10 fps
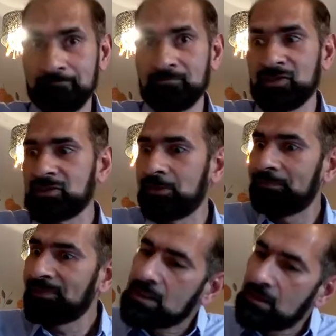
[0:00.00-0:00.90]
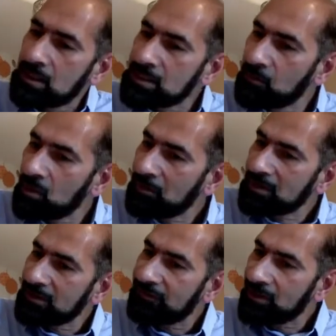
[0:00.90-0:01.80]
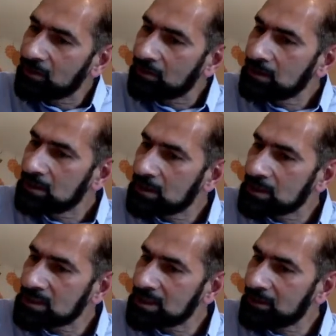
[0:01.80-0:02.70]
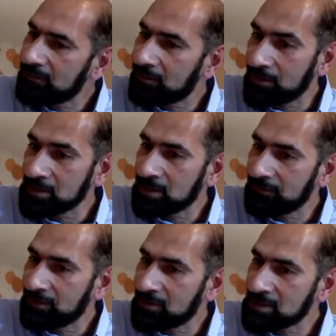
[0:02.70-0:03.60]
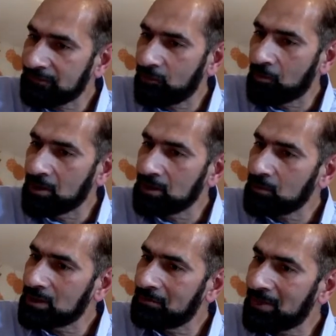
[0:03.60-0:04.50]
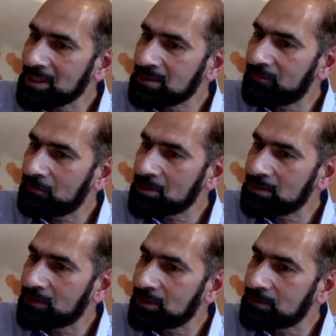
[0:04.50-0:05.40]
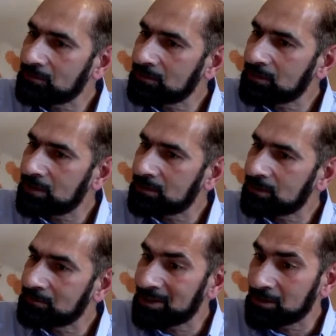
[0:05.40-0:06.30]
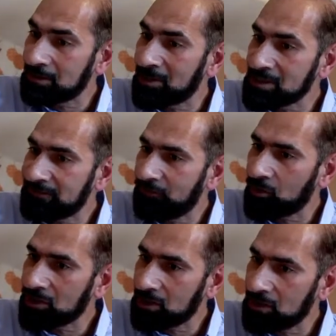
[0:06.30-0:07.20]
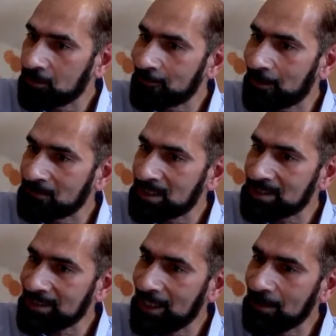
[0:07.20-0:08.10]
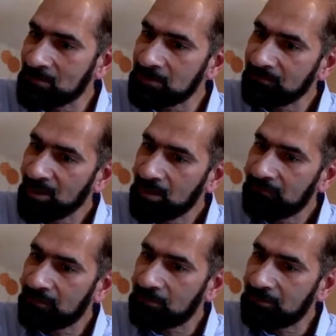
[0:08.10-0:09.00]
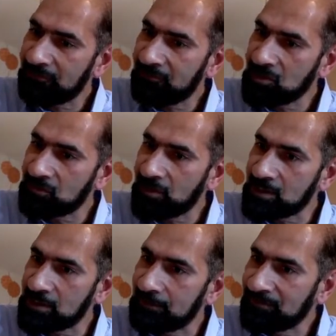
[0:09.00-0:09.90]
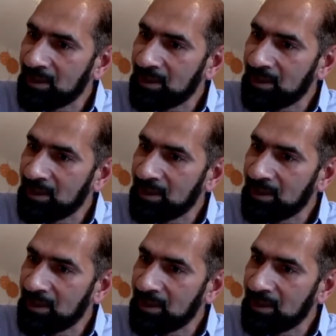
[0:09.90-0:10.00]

Let's do it. So a small amount of the freon, CF3, so they've given us the formula, with a mass of 1.78 times 10 to the minus 4 kilograms escaped from a refrigerator.